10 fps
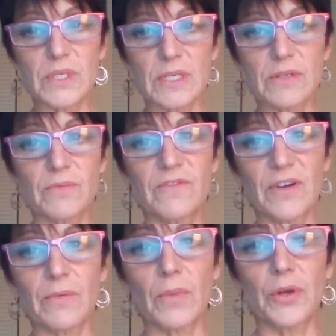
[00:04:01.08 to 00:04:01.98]
since
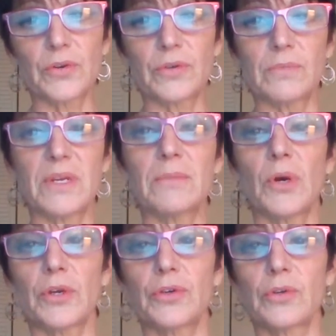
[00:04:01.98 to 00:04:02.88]
being
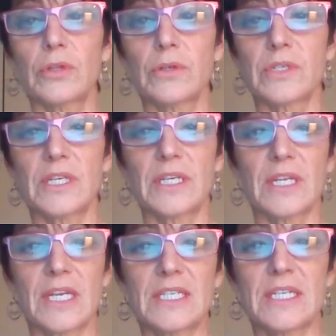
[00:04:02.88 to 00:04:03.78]
monitored closely in
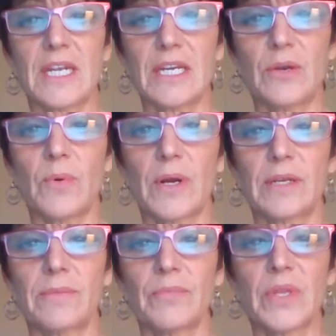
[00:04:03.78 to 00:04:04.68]
1981.
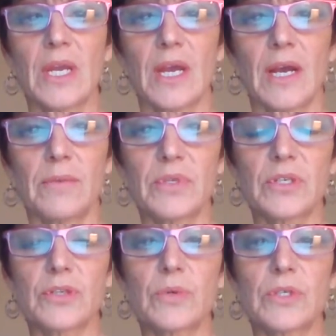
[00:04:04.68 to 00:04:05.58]

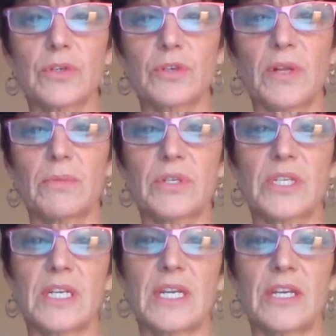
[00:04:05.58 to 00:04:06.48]
This is research
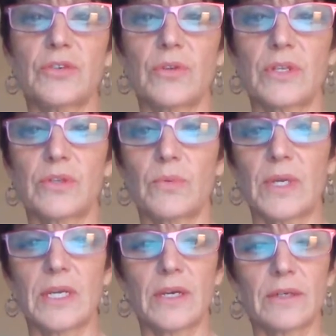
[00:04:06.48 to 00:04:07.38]
published in Nature this
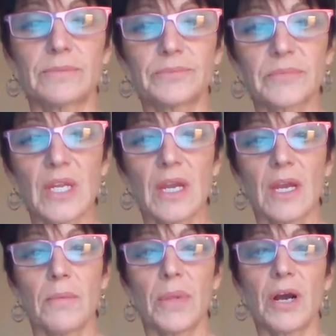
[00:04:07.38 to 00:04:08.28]
week.
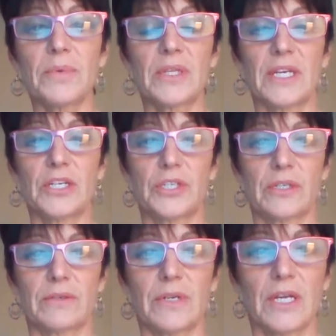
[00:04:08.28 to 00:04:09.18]

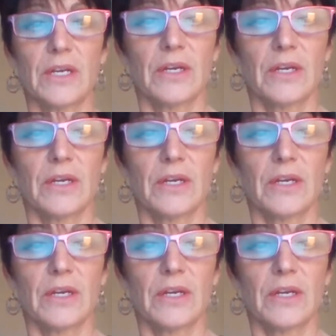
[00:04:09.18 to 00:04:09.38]
Population.